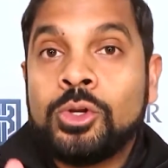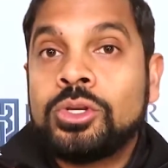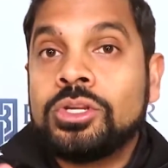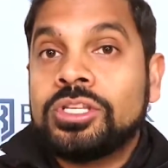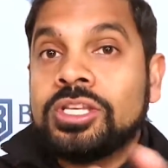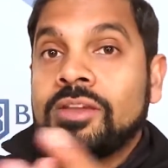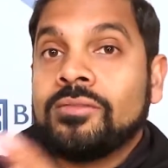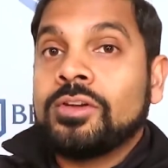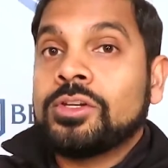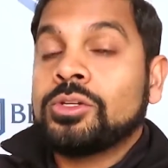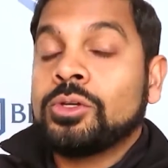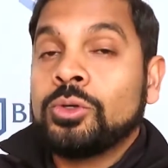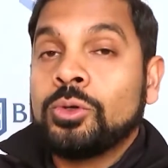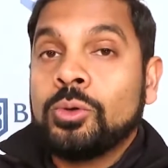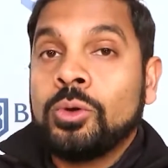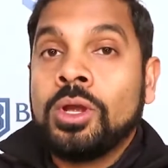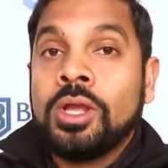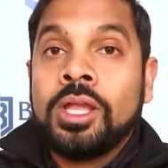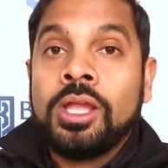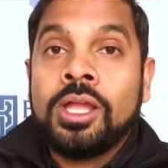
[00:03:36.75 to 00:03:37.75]
You just give it
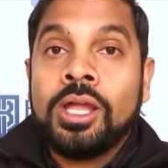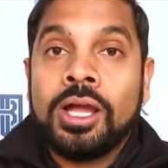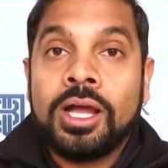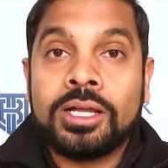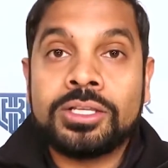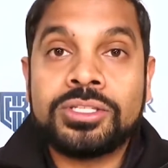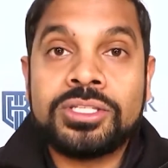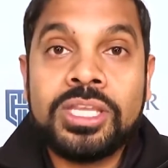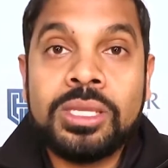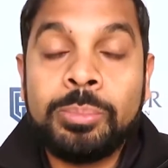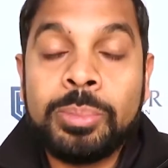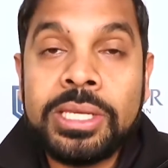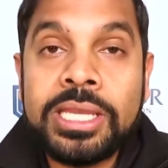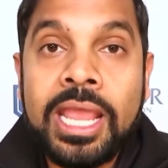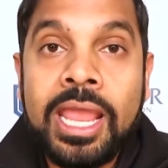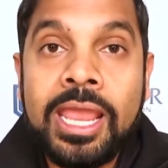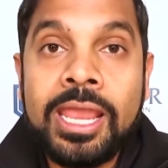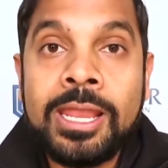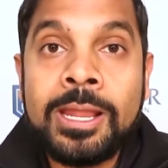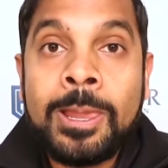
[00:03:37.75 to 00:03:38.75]
to a
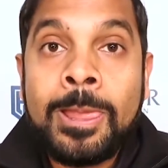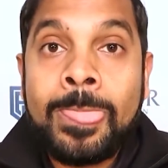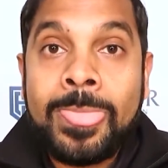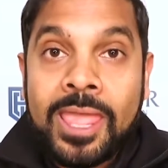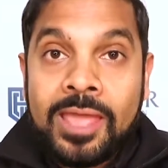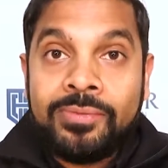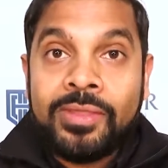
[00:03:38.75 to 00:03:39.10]
CPA